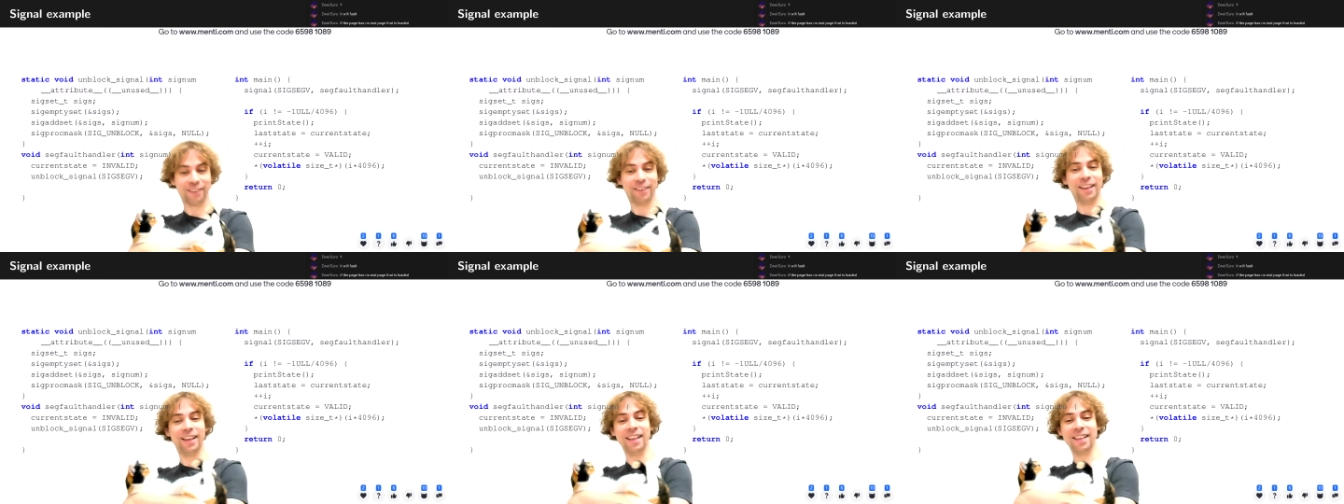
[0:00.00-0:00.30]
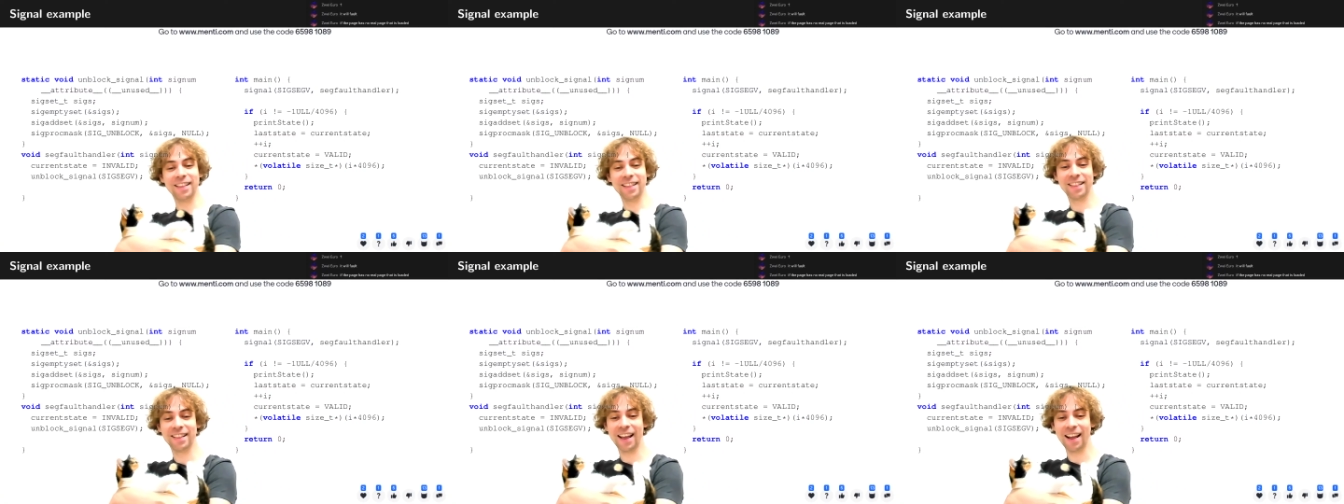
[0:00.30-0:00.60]

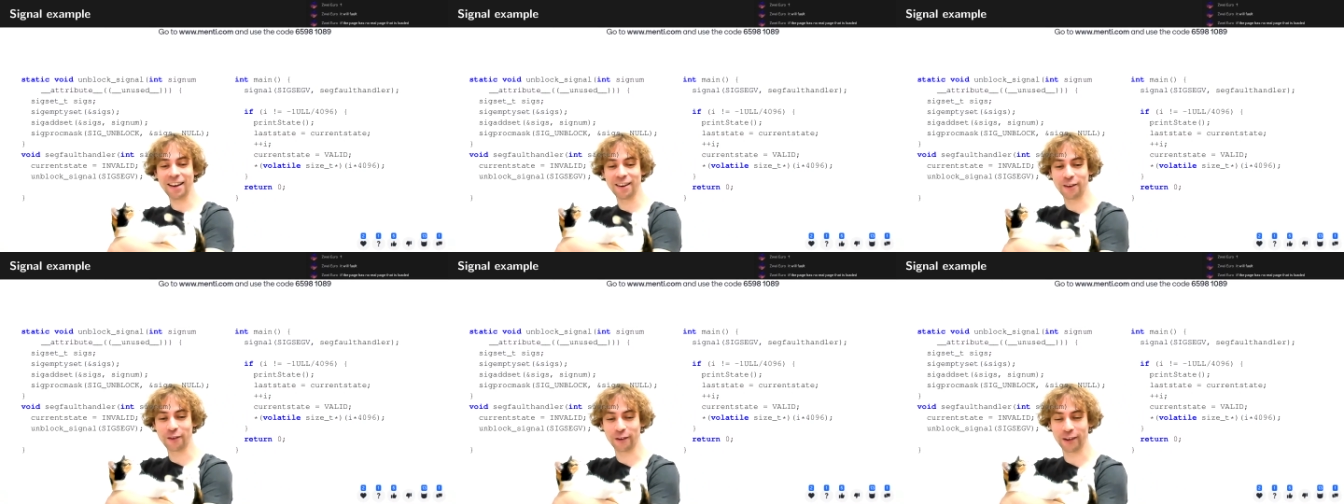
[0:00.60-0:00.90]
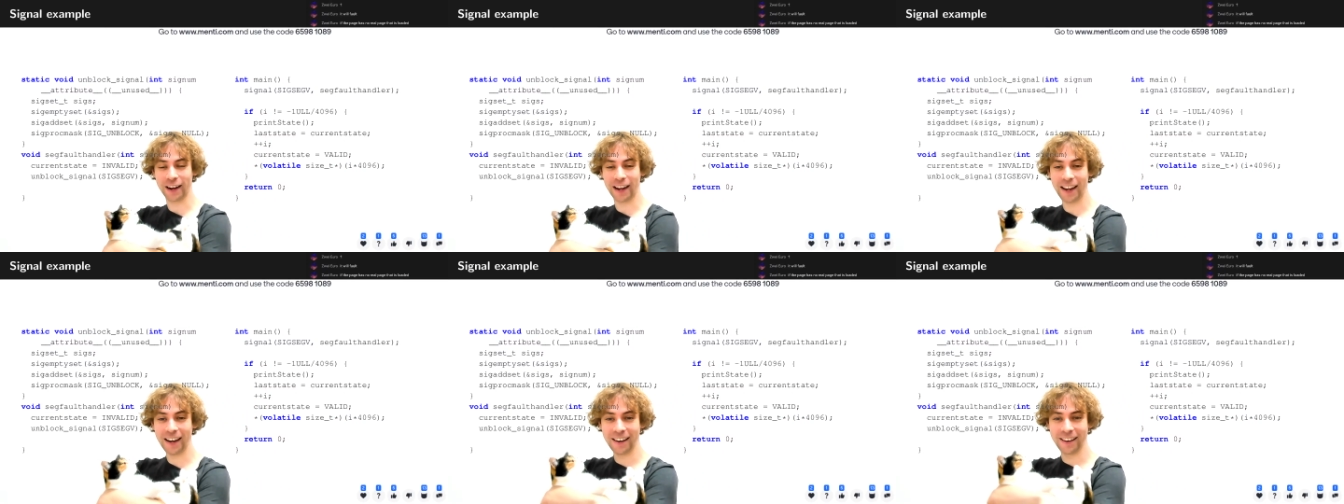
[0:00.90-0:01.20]
Isn't that
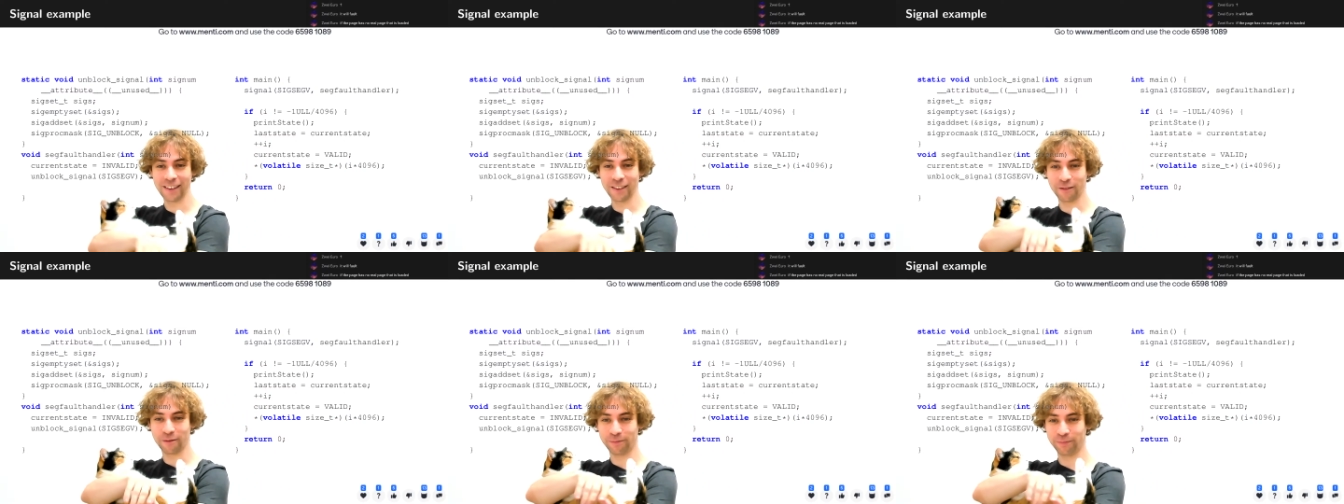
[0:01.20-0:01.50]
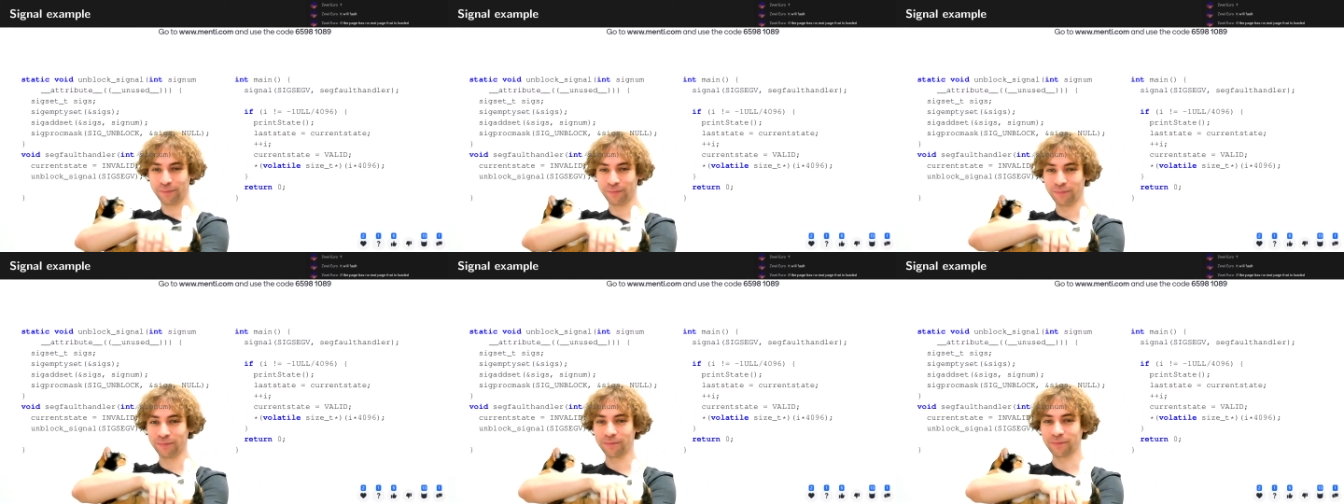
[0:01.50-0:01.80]
great?
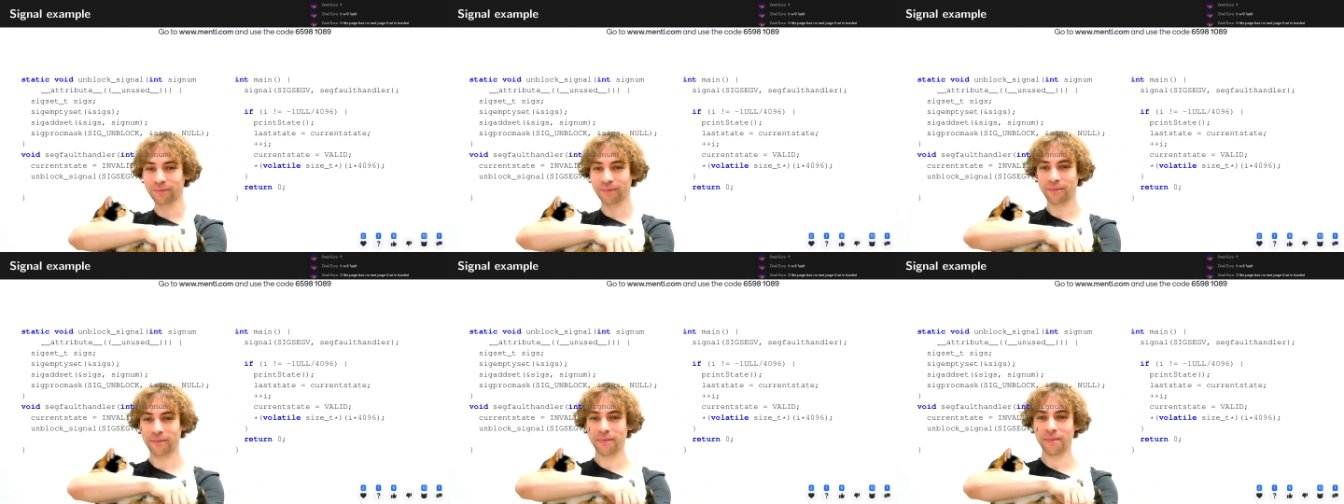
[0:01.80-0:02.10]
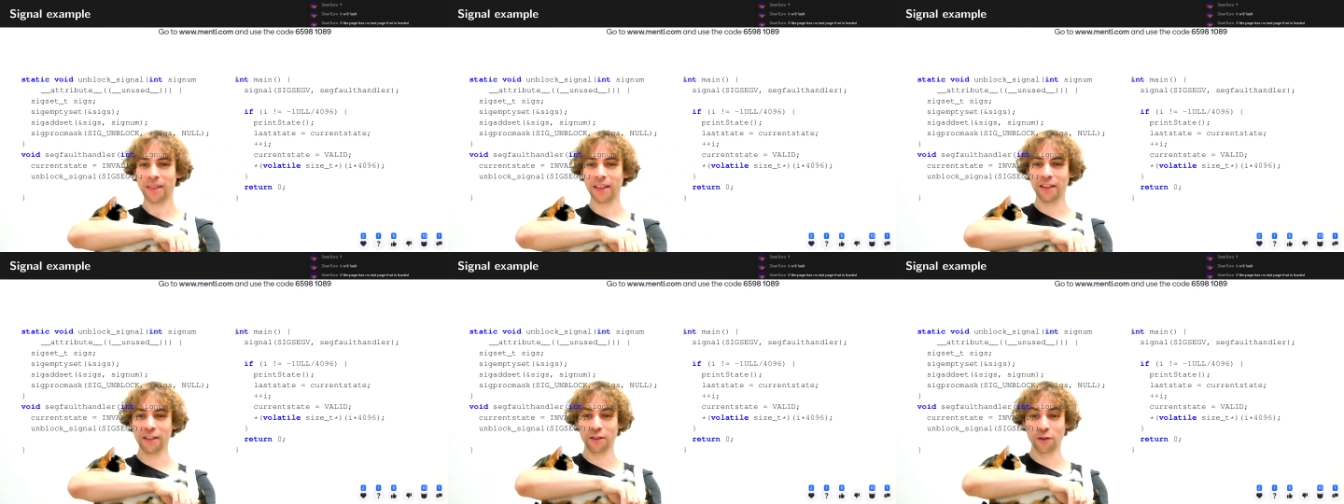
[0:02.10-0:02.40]

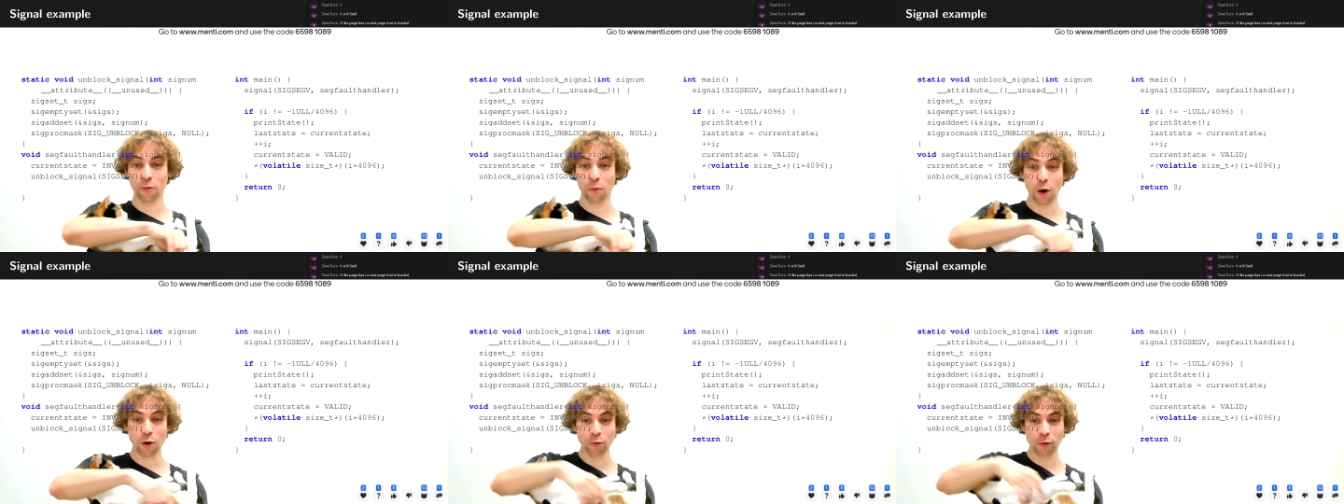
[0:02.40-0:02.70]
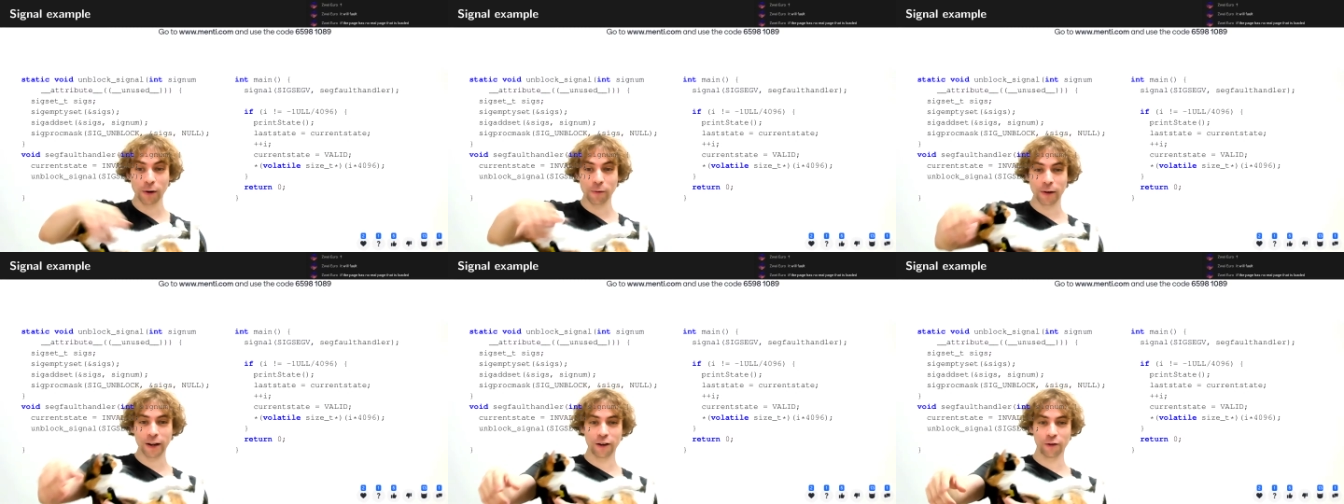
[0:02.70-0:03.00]
So what
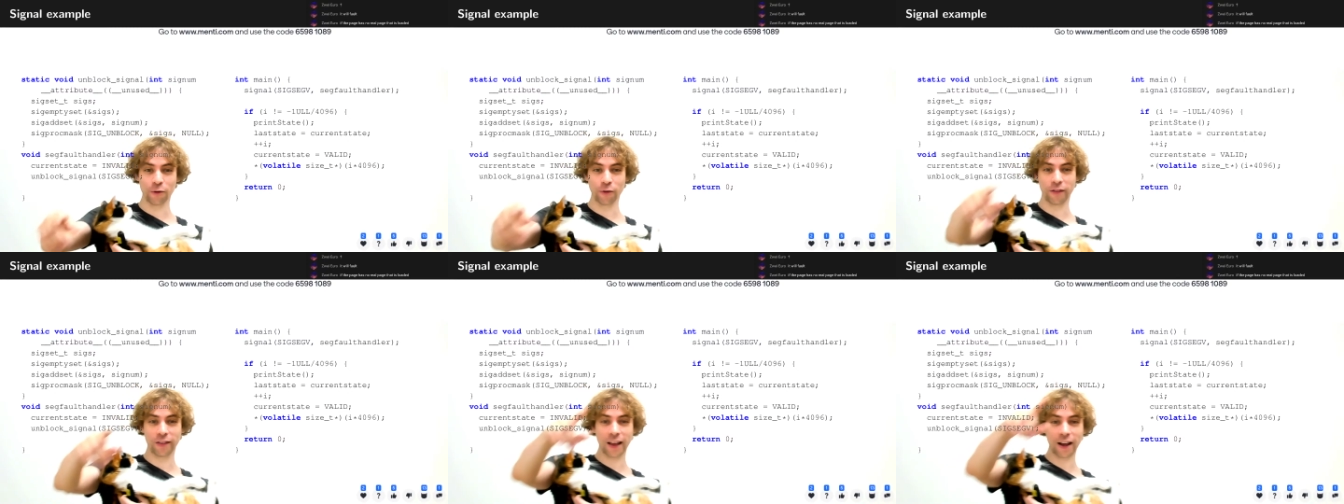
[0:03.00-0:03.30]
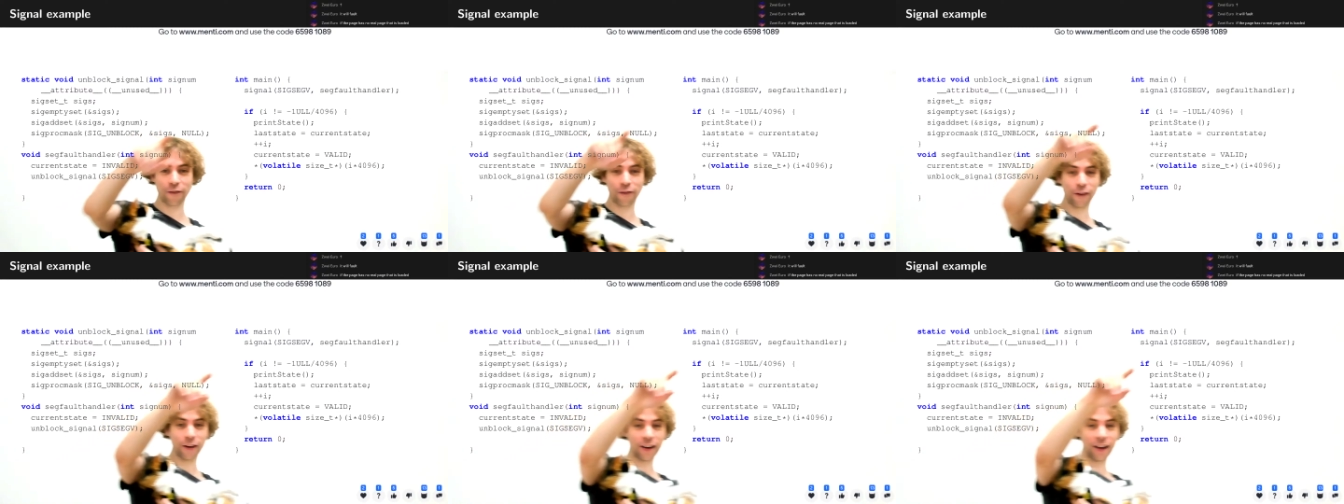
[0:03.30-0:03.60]
will we do?
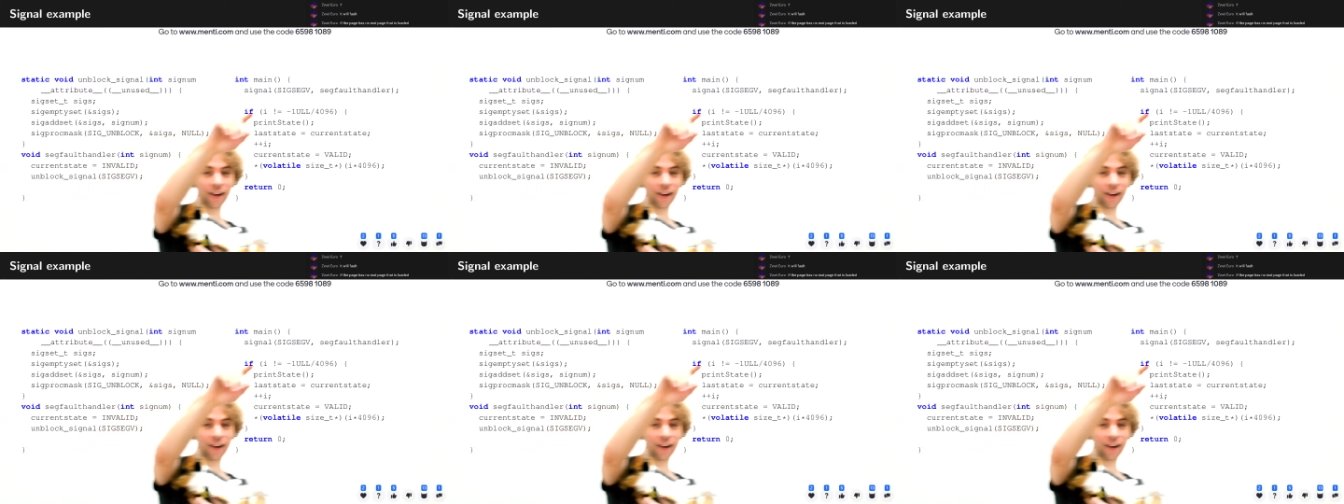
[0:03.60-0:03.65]
Seg fault